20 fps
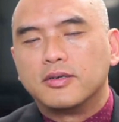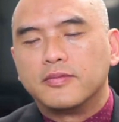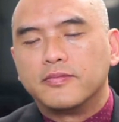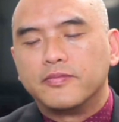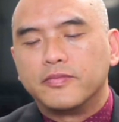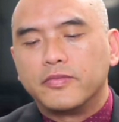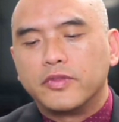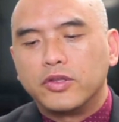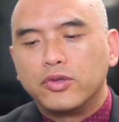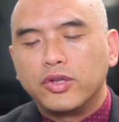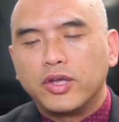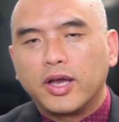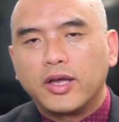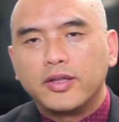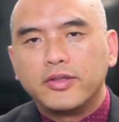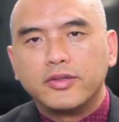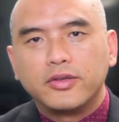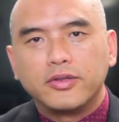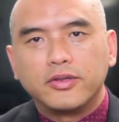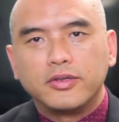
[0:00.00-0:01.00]
unit
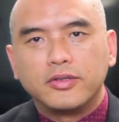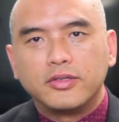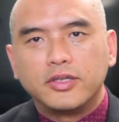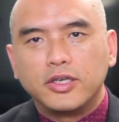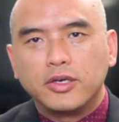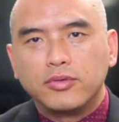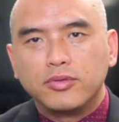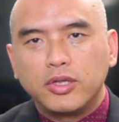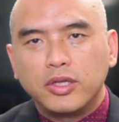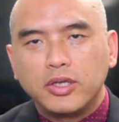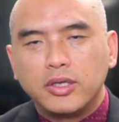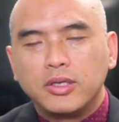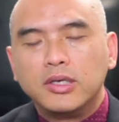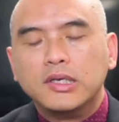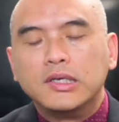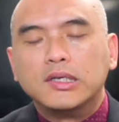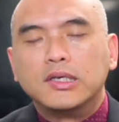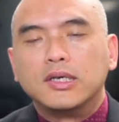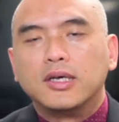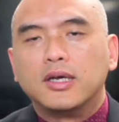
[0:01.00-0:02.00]
under the DoD.
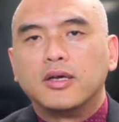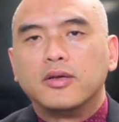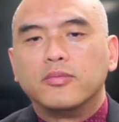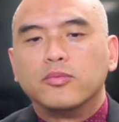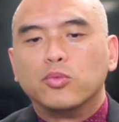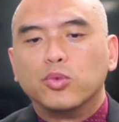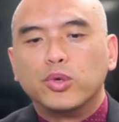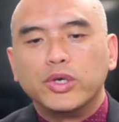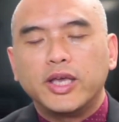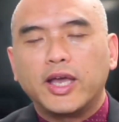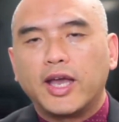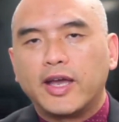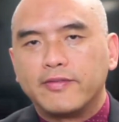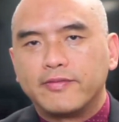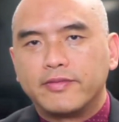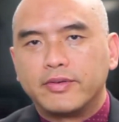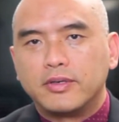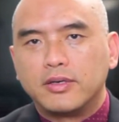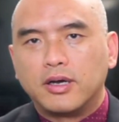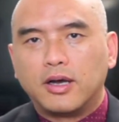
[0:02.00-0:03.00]
We have
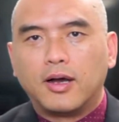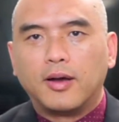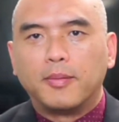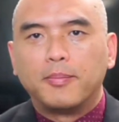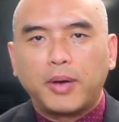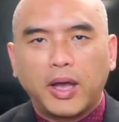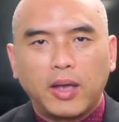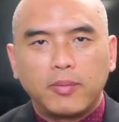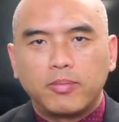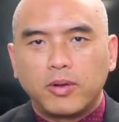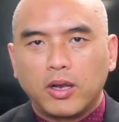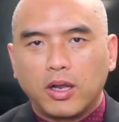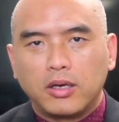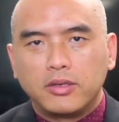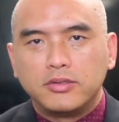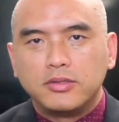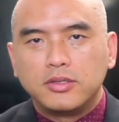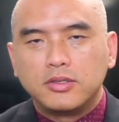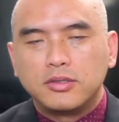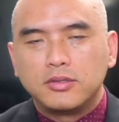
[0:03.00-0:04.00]
a
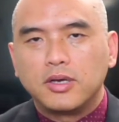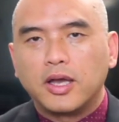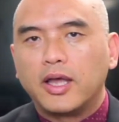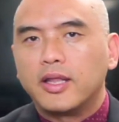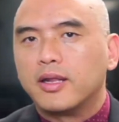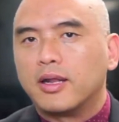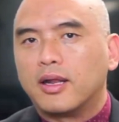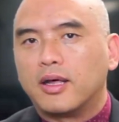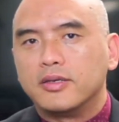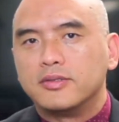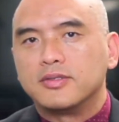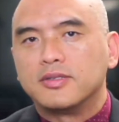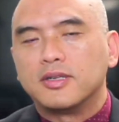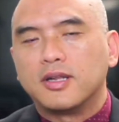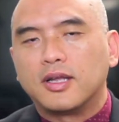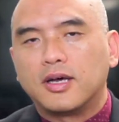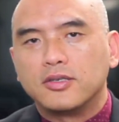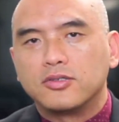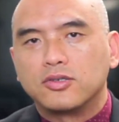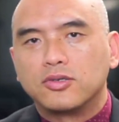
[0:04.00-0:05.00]
pipeline to analyze
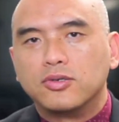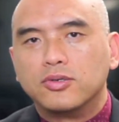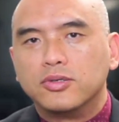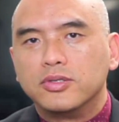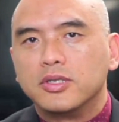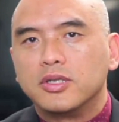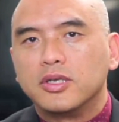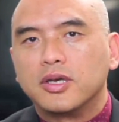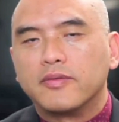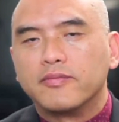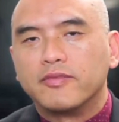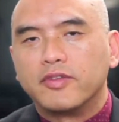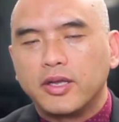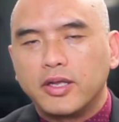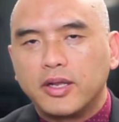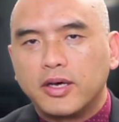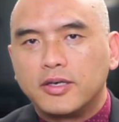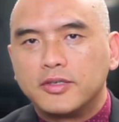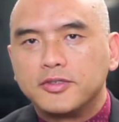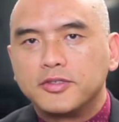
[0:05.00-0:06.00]
large quantity of
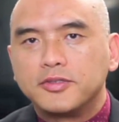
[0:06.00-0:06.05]
data.